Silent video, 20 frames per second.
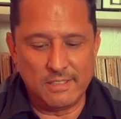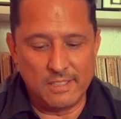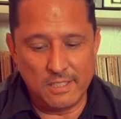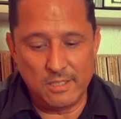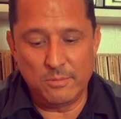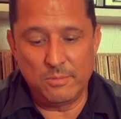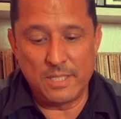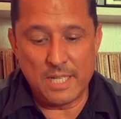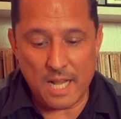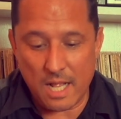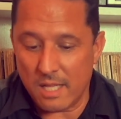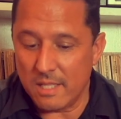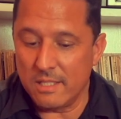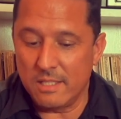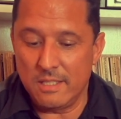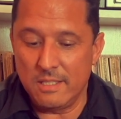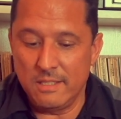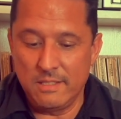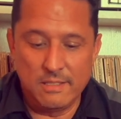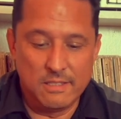In
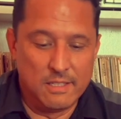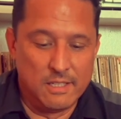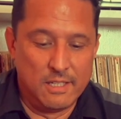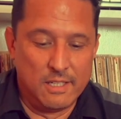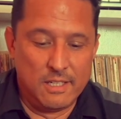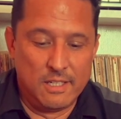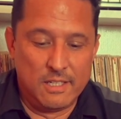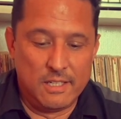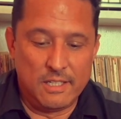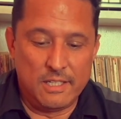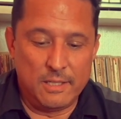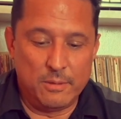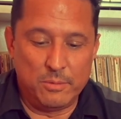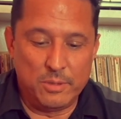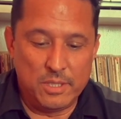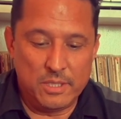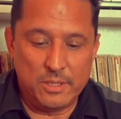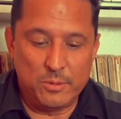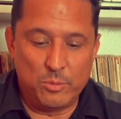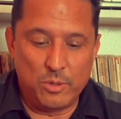reality, it
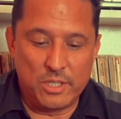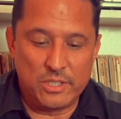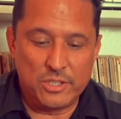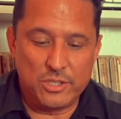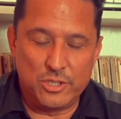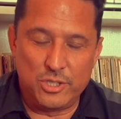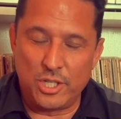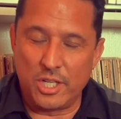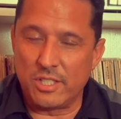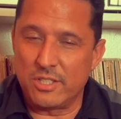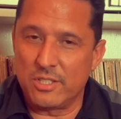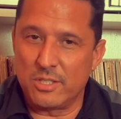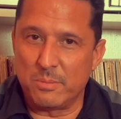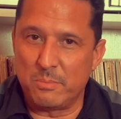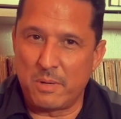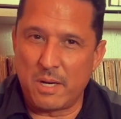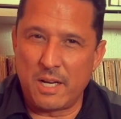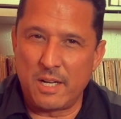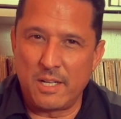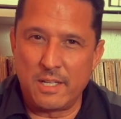really was just
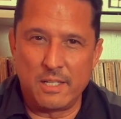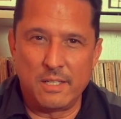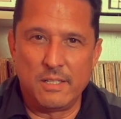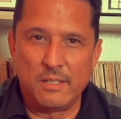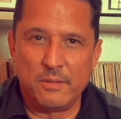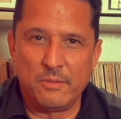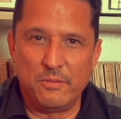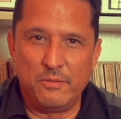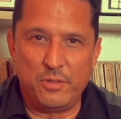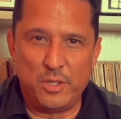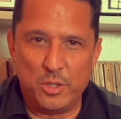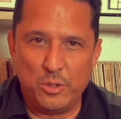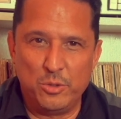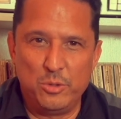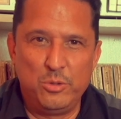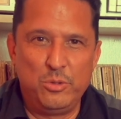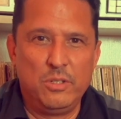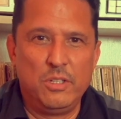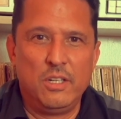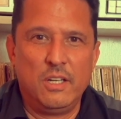my
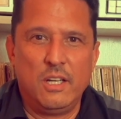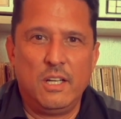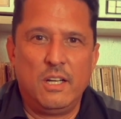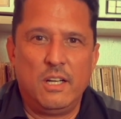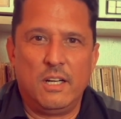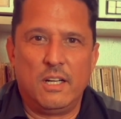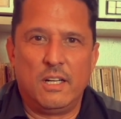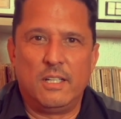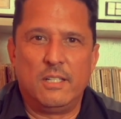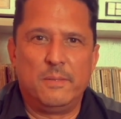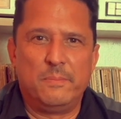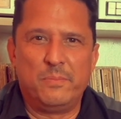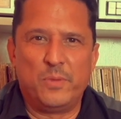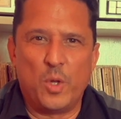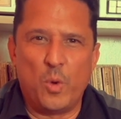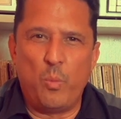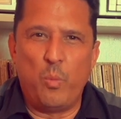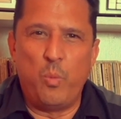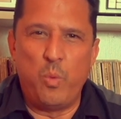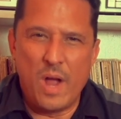view. The
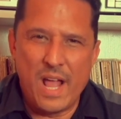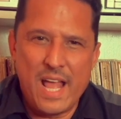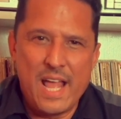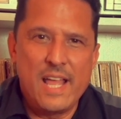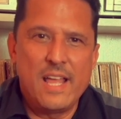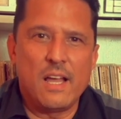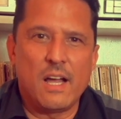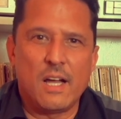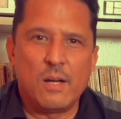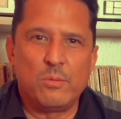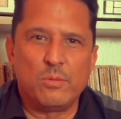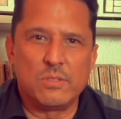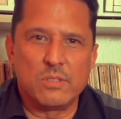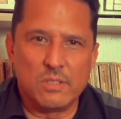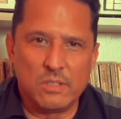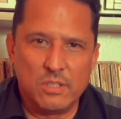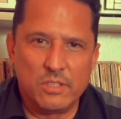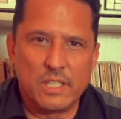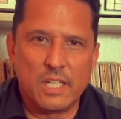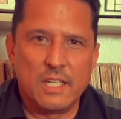way I was
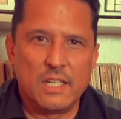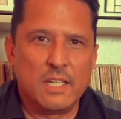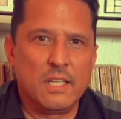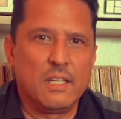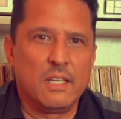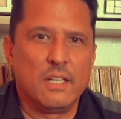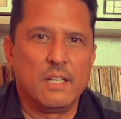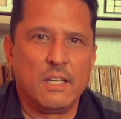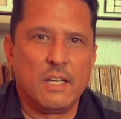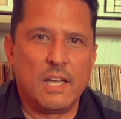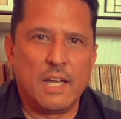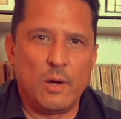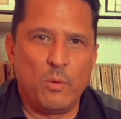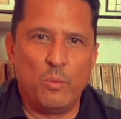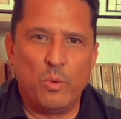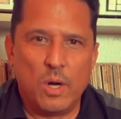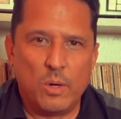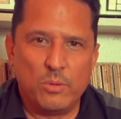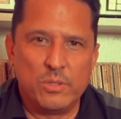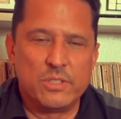looking at
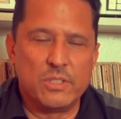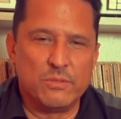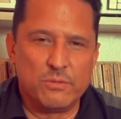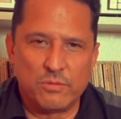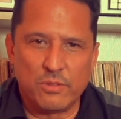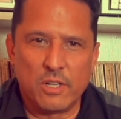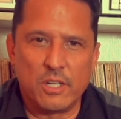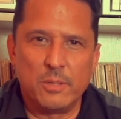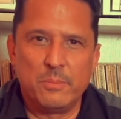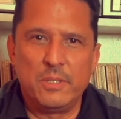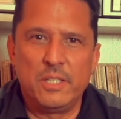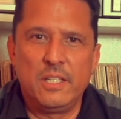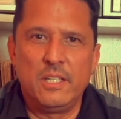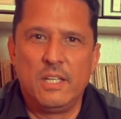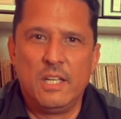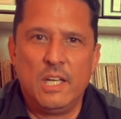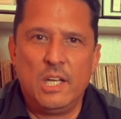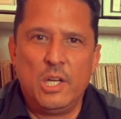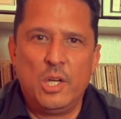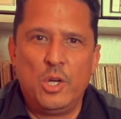what was in front of me
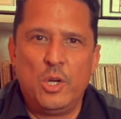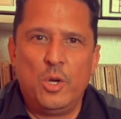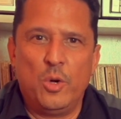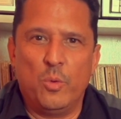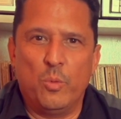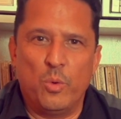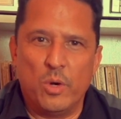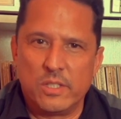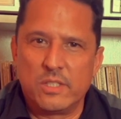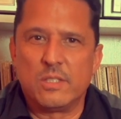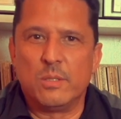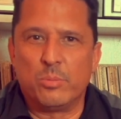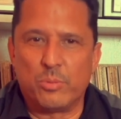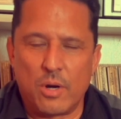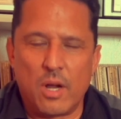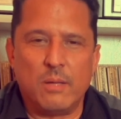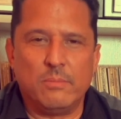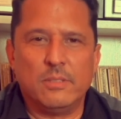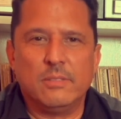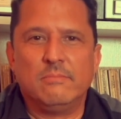was the
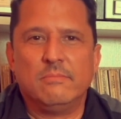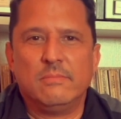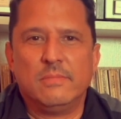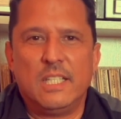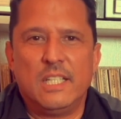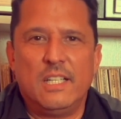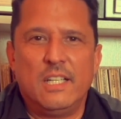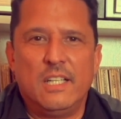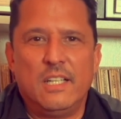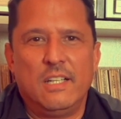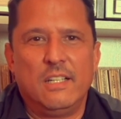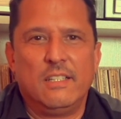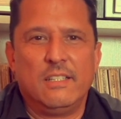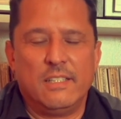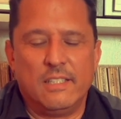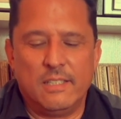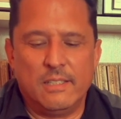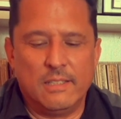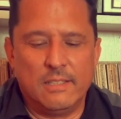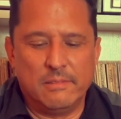problem.
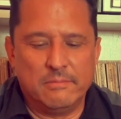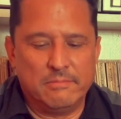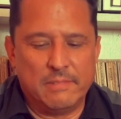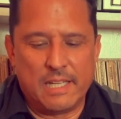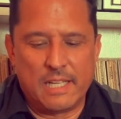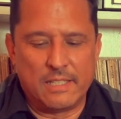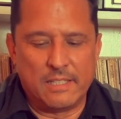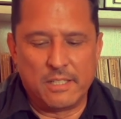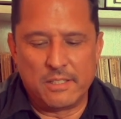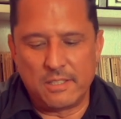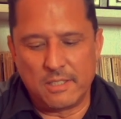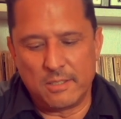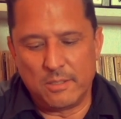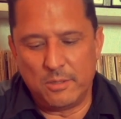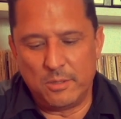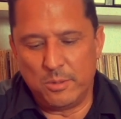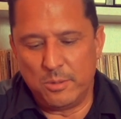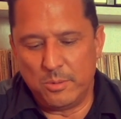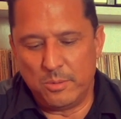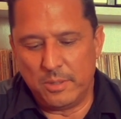It had nothing to
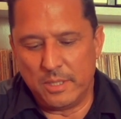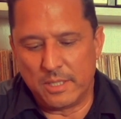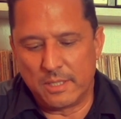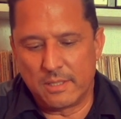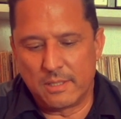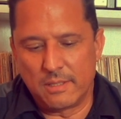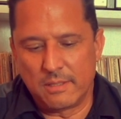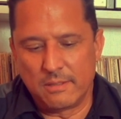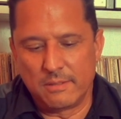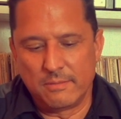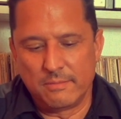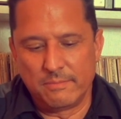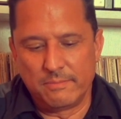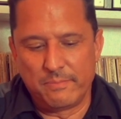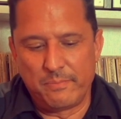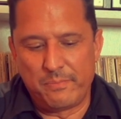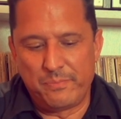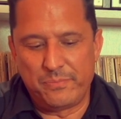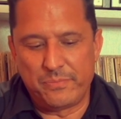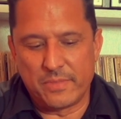do with
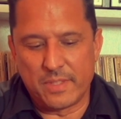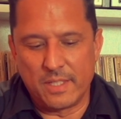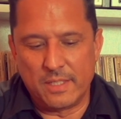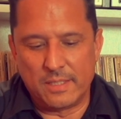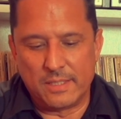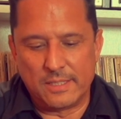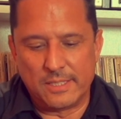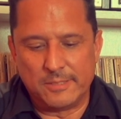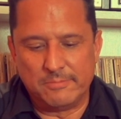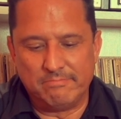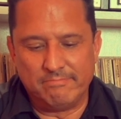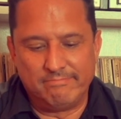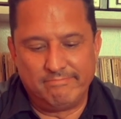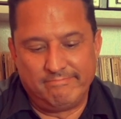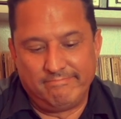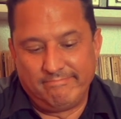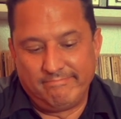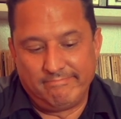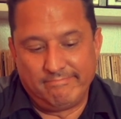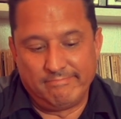
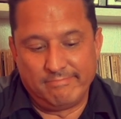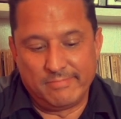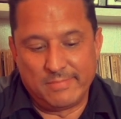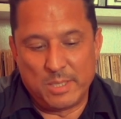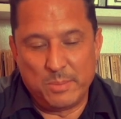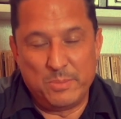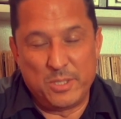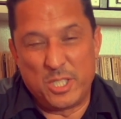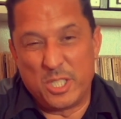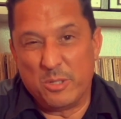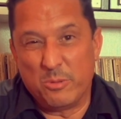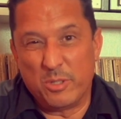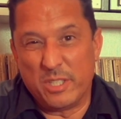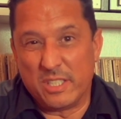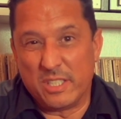the machinery